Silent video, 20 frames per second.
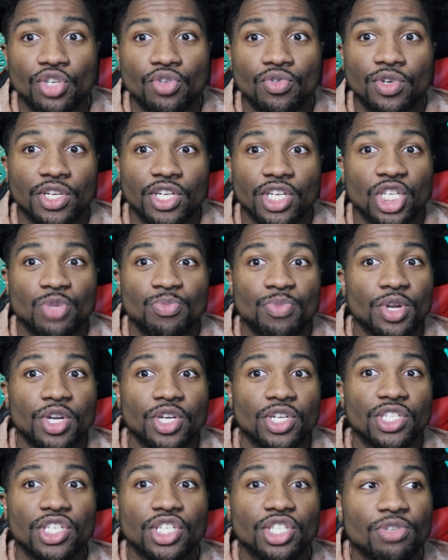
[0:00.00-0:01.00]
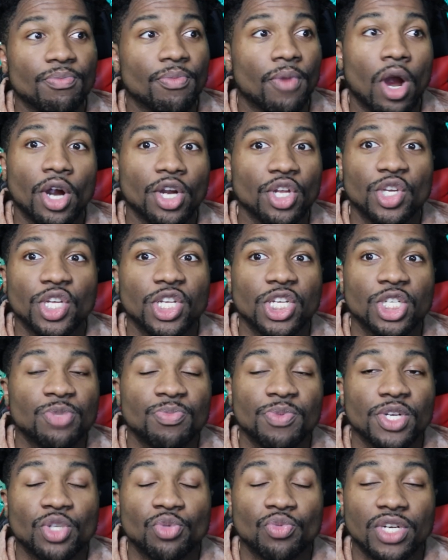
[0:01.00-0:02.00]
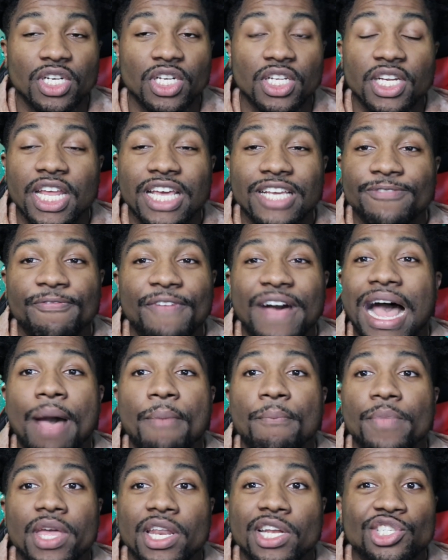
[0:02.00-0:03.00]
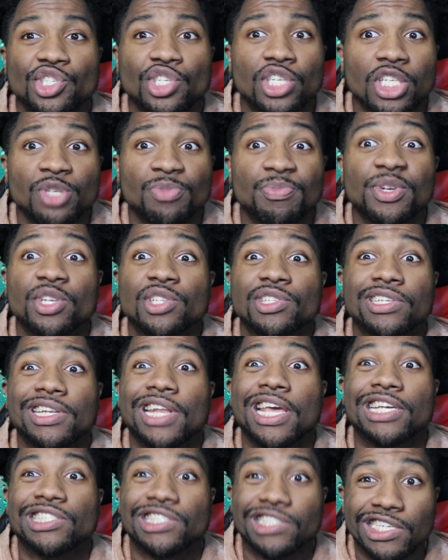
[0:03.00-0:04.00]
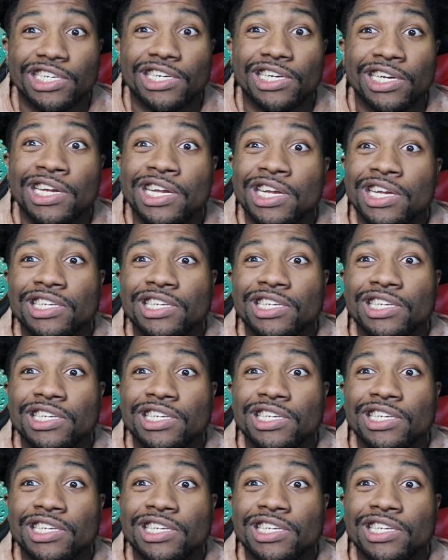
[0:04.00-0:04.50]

You could experience it tomorrow, you could experience it within the next 5 minutes, you could experience it next year,